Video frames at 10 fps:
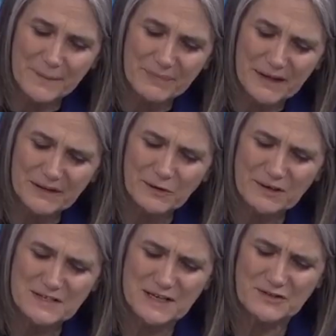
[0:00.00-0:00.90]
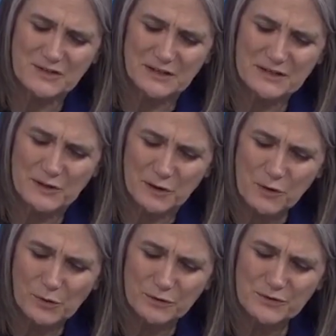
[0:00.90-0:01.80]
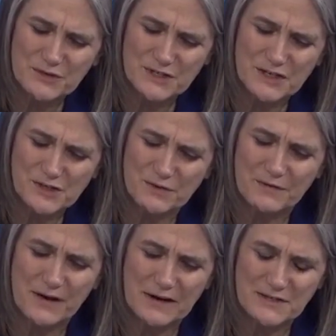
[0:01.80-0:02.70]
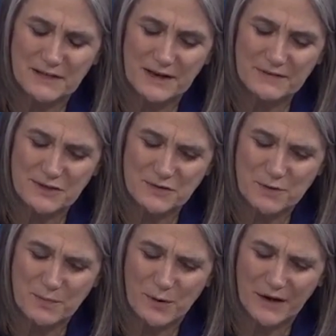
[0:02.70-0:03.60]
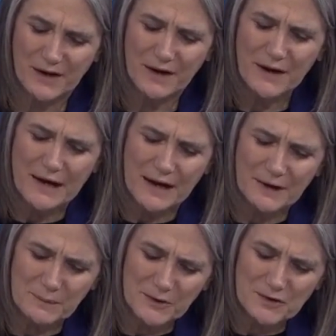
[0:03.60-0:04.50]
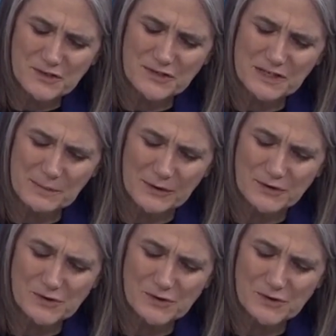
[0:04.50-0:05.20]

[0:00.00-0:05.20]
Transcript: In Los Angeles, local news station Fox 11 is reporting an emergency motion